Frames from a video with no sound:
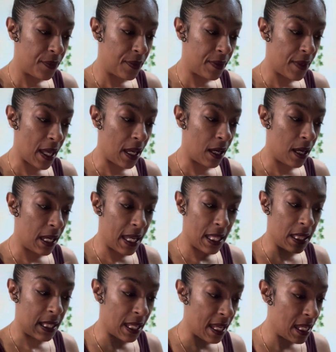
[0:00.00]
Like, again,
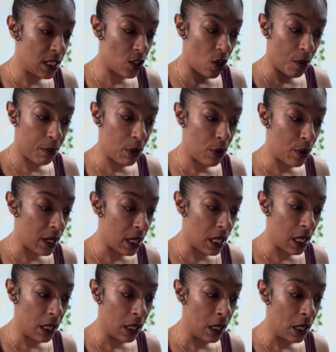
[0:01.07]
the kids are important
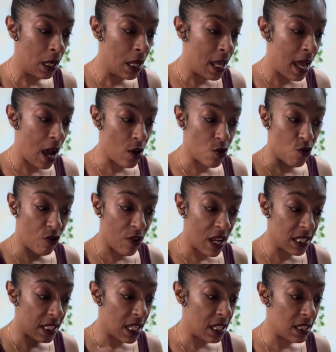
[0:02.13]
here. How you
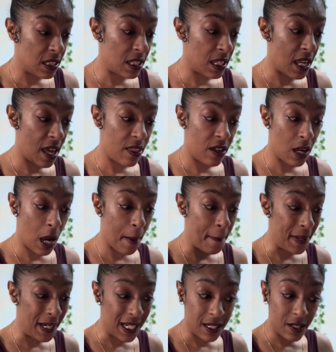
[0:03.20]
raise kids together, a
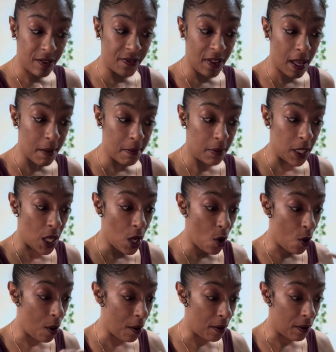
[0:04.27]
blended family,
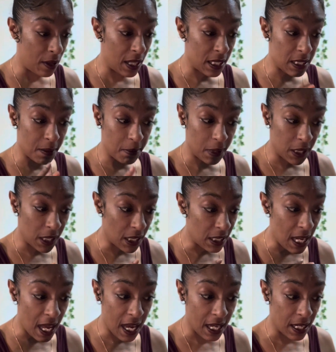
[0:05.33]
or there's a
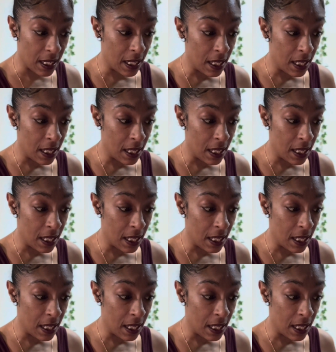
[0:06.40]
bloodline.